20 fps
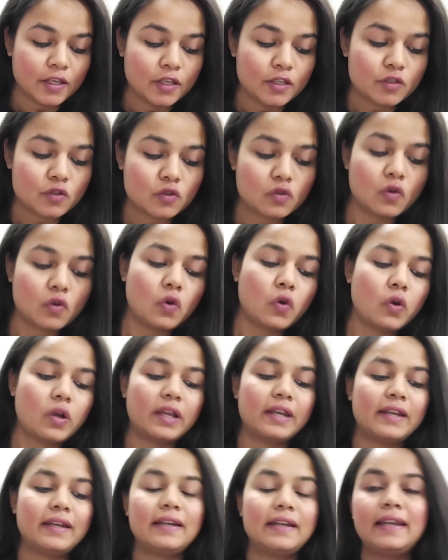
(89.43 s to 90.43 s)
So
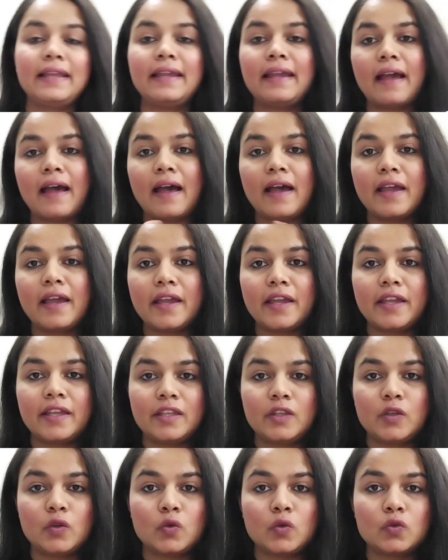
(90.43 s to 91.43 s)
currently I
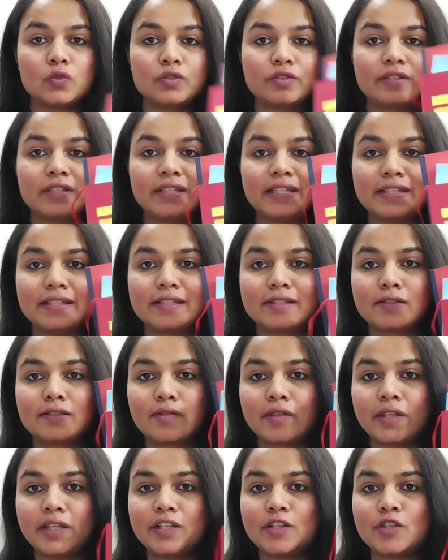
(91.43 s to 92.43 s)
use these
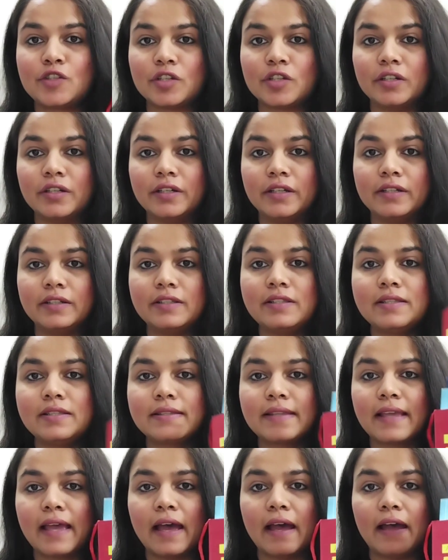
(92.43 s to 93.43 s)
3
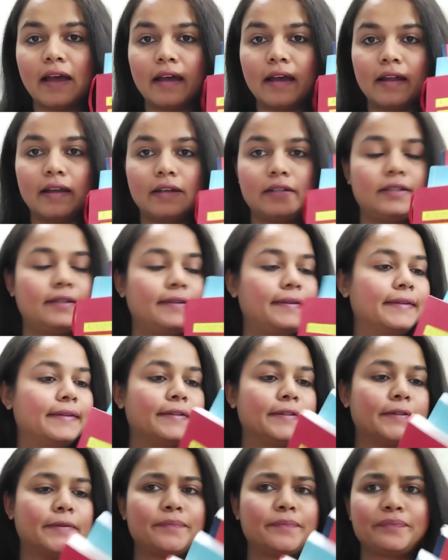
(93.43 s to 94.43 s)
journals,
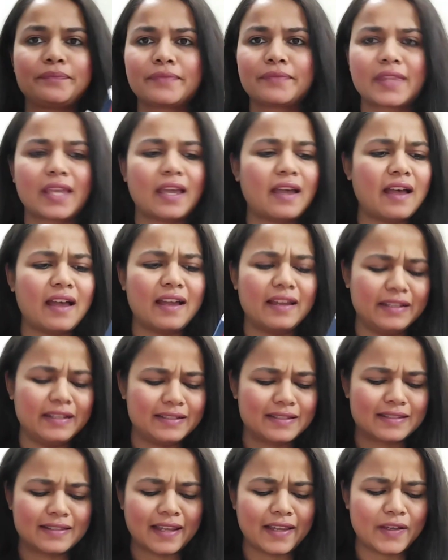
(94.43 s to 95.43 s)
and
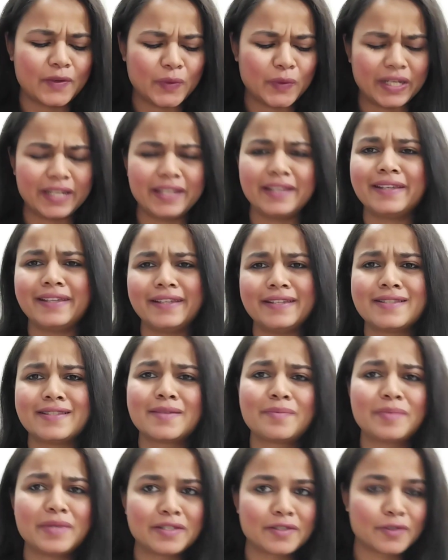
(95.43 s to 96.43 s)
it's like very easy
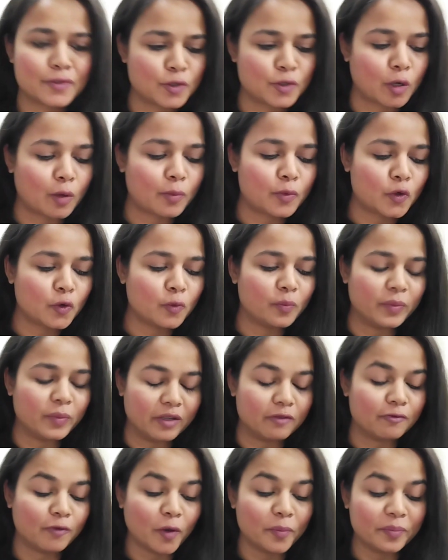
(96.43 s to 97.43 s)
peasy job
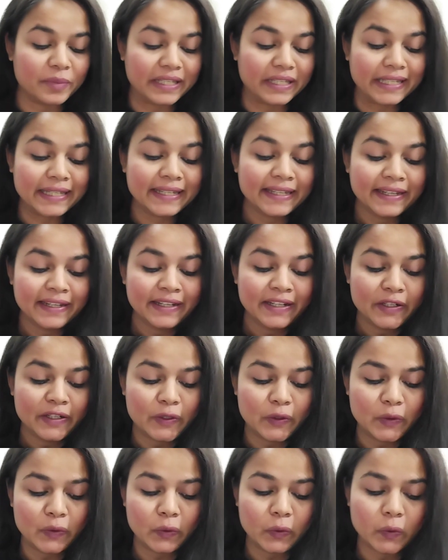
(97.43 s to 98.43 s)
for me
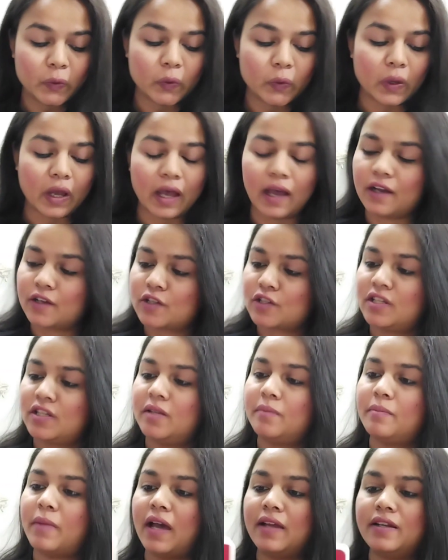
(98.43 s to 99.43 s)
to
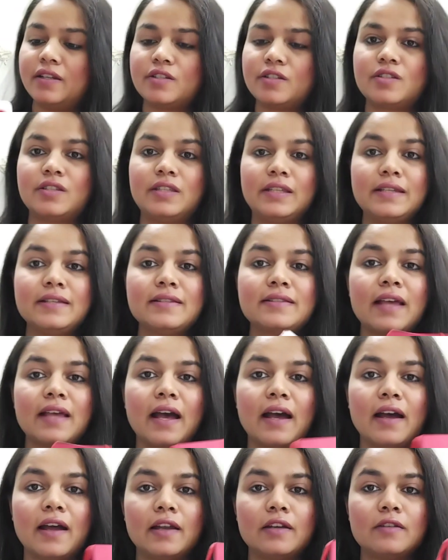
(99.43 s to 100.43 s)
actually manage these.
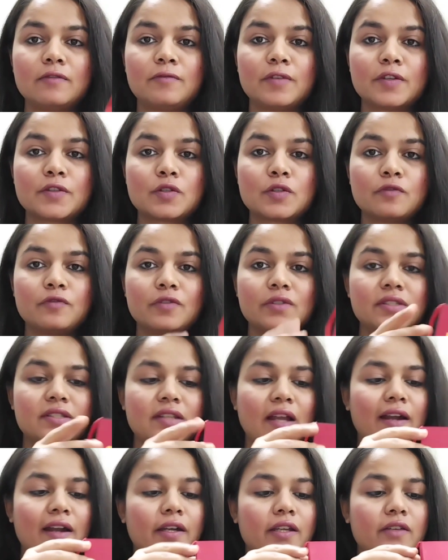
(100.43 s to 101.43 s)
And first of all,
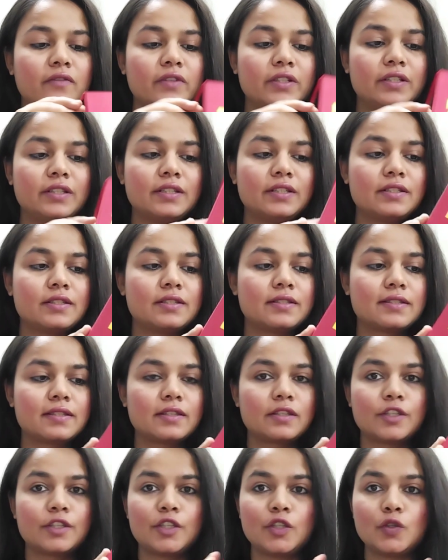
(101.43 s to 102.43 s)
starting with this
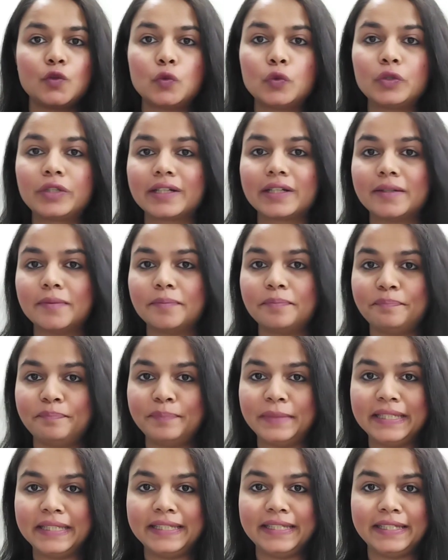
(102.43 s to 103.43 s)
cute
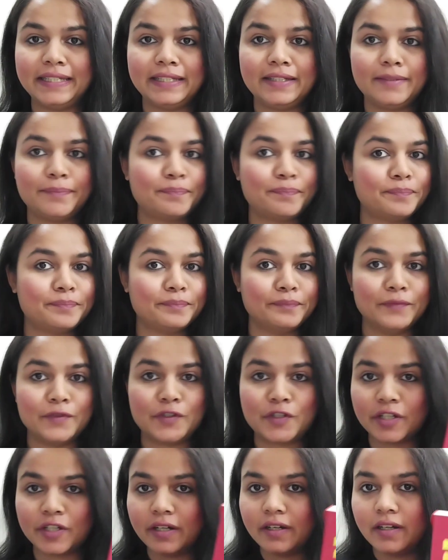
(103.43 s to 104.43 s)
mini
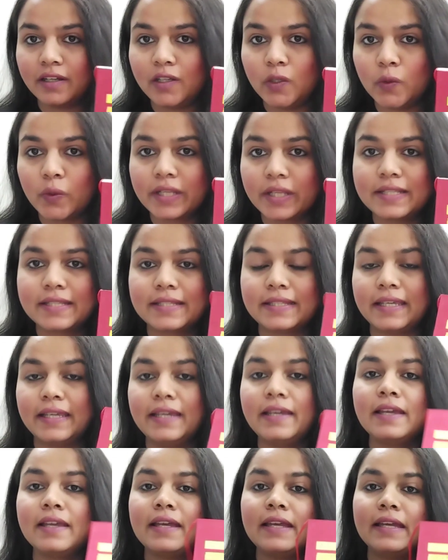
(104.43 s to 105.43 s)
journal, you can
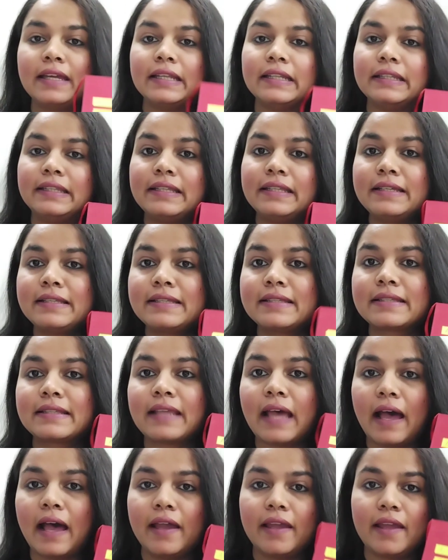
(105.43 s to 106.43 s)
say, this
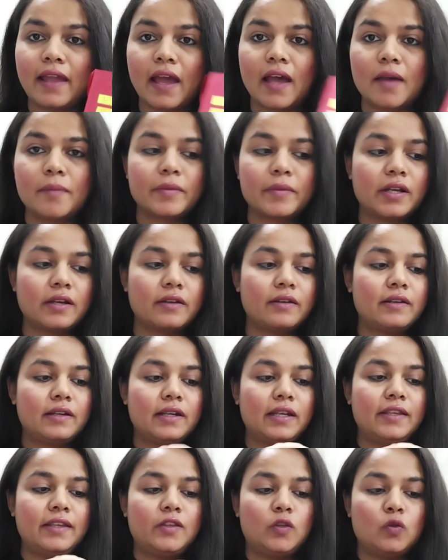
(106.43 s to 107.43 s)
I am
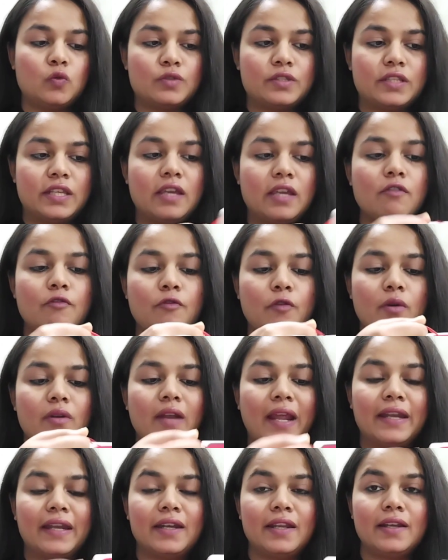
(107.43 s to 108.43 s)
currently using for
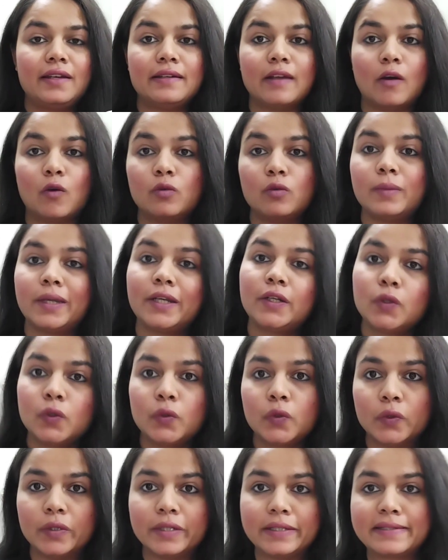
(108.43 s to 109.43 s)
writing down my
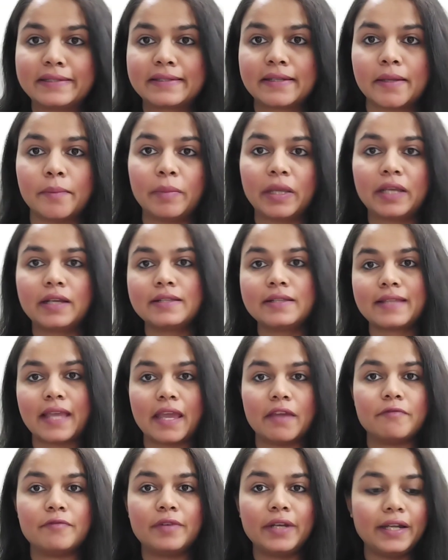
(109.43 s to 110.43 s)
to-do list, because
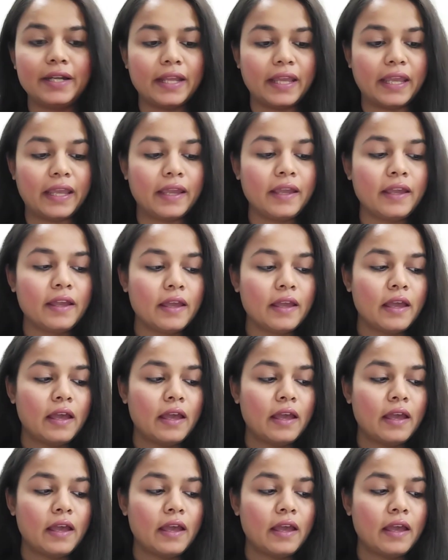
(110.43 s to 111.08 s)
every day